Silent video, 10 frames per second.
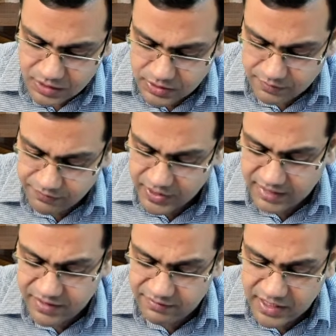For
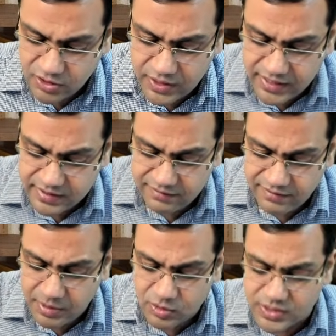every 1 unit, they will
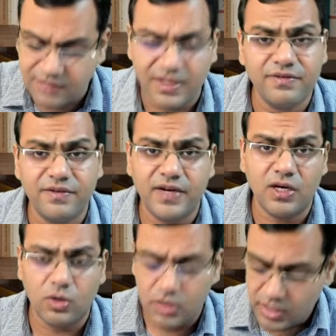be losing 150,
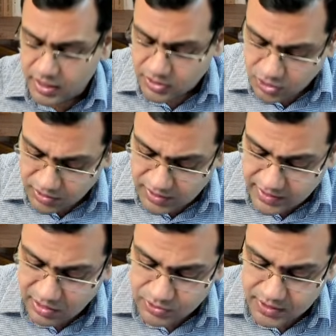no? So
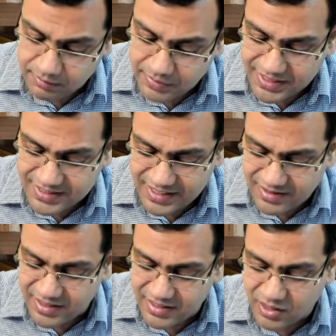3000. But they say
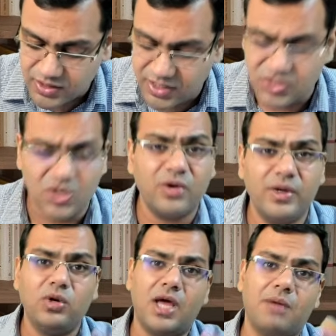3000 is not going
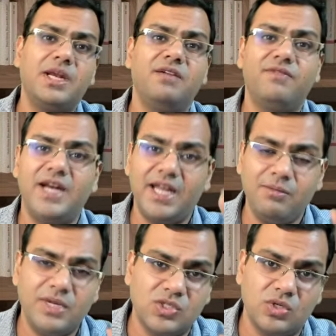to happen every time,
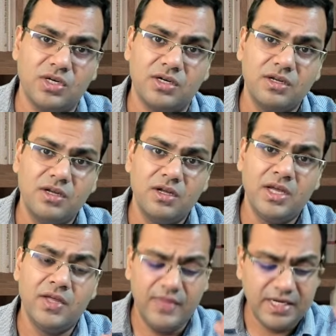Nasor.
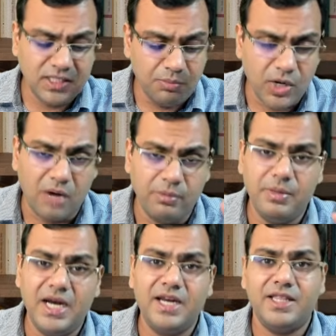There is a
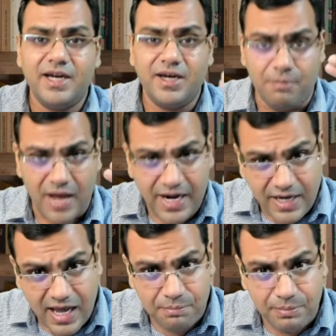probability that it might
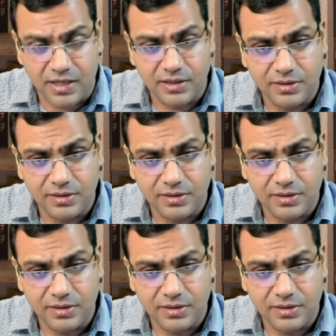happen.